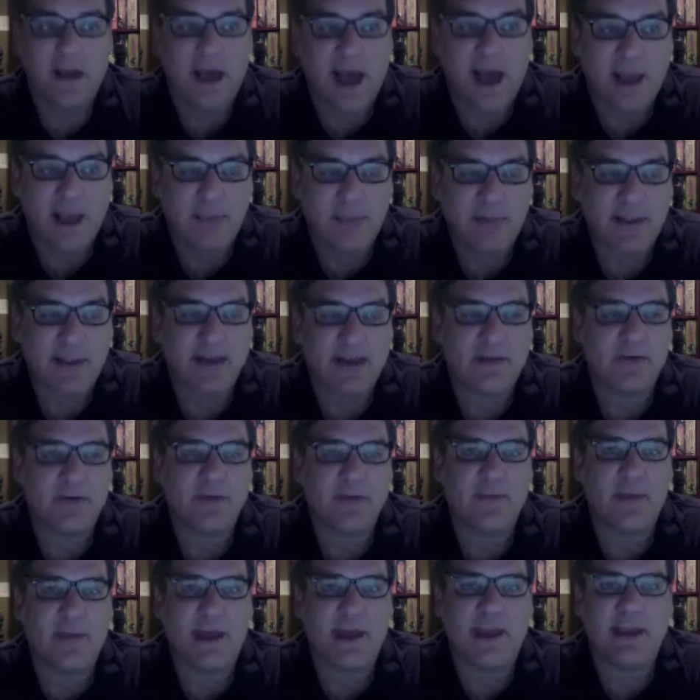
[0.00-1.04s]
I played it with
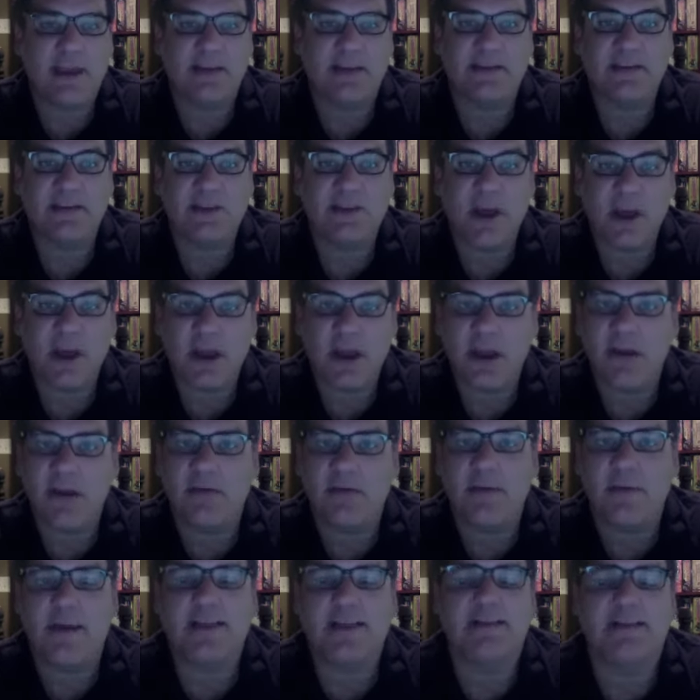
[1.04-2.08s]
my son.
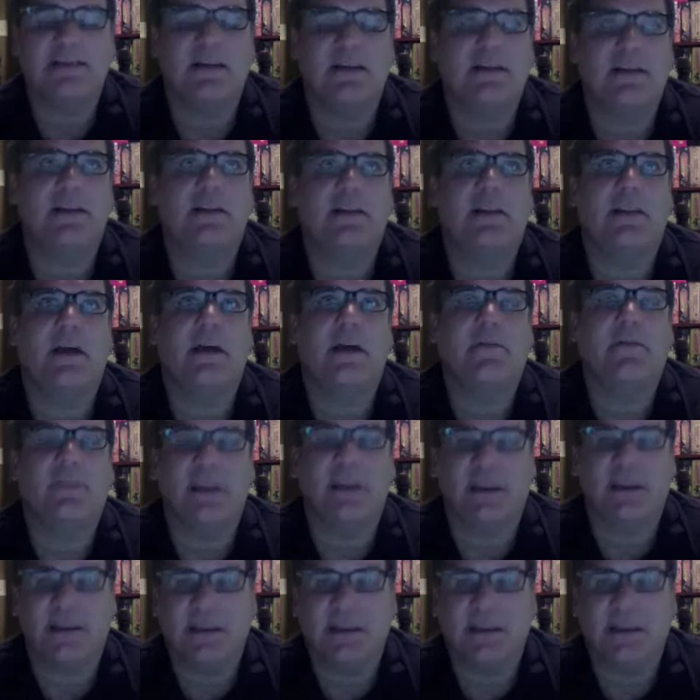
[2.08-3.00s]
My son loved it.